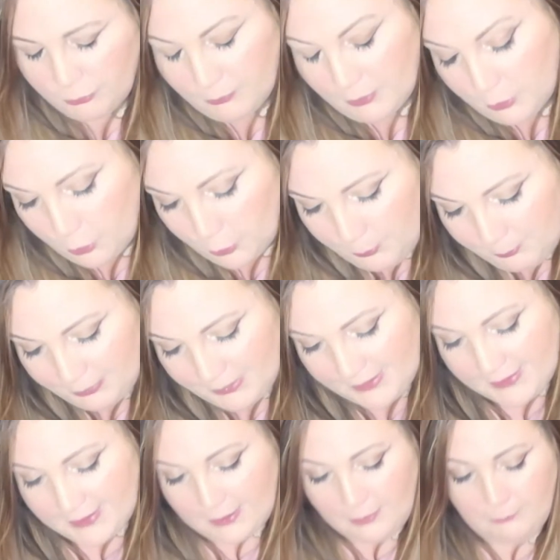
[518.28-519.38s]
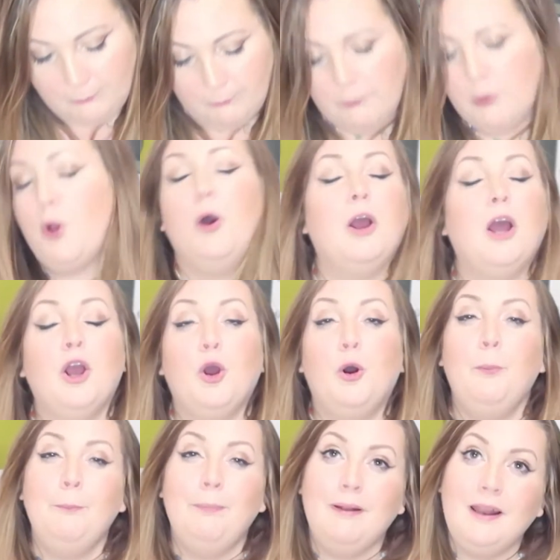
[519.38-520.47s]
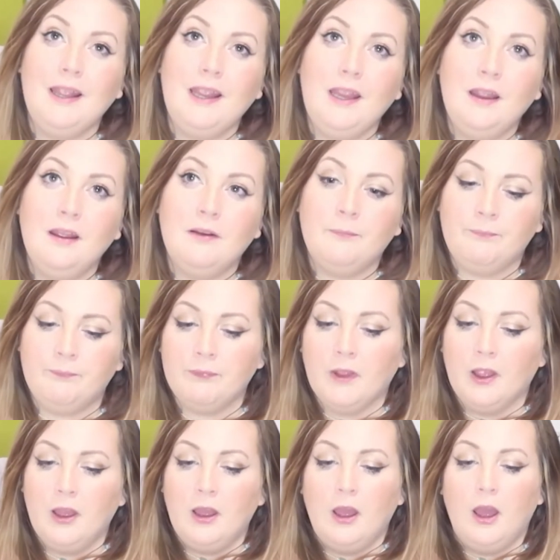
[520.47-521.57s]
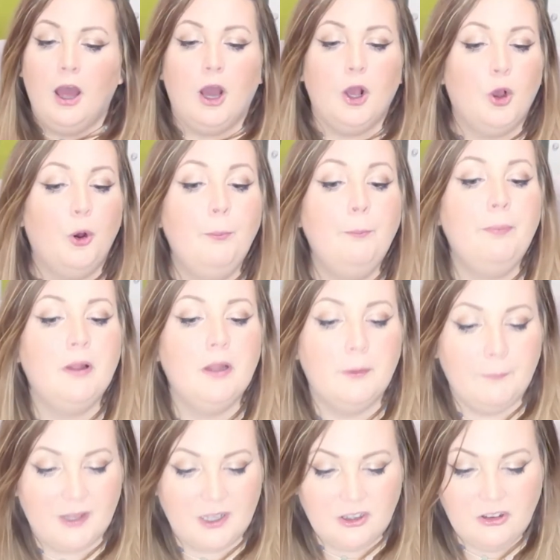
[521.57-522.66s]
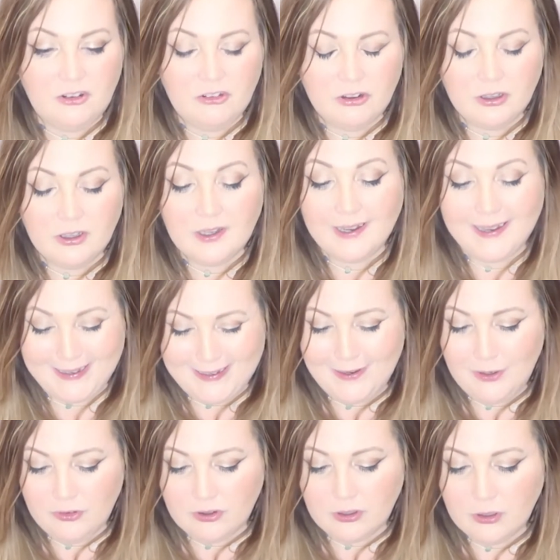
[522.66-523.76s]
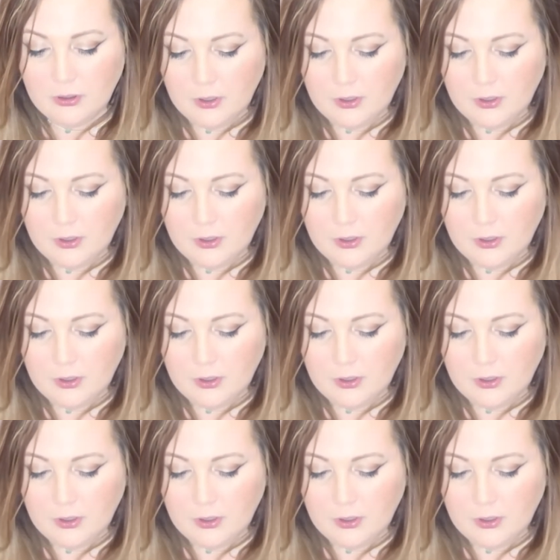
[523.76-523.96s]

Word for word: to complete it, complete a compliment it.